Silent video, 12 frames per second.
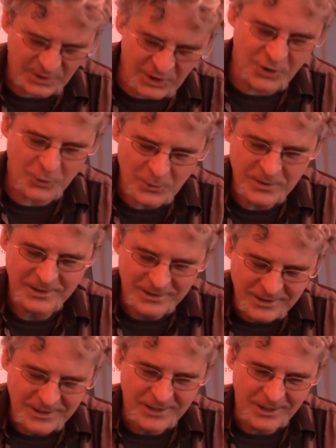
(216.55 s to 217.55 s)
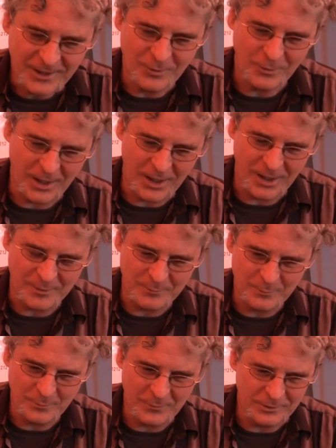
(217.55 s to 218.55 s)
You know,
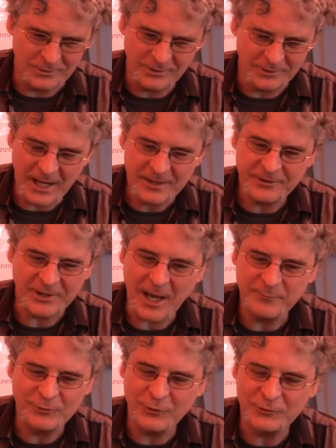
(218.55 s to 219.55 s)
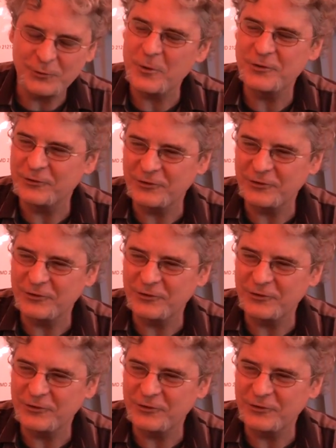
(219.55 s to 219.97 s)
a lot of the times those stories